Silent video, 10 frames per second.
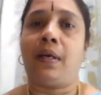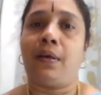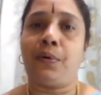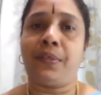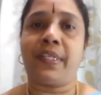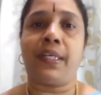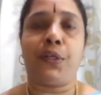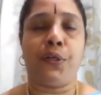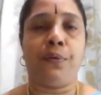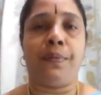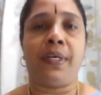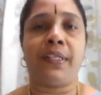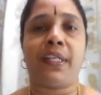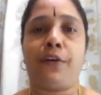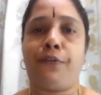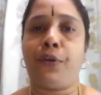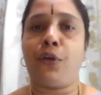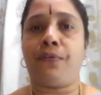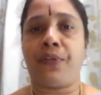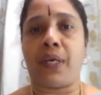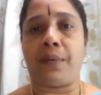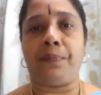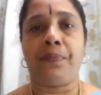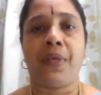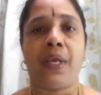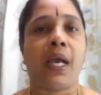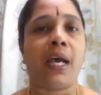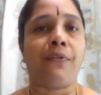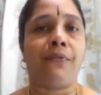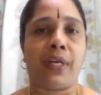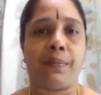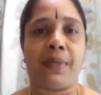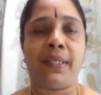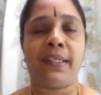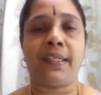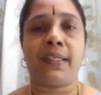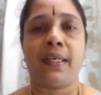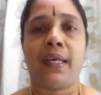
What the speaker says: Roots and tubers, a few of them have vitamins,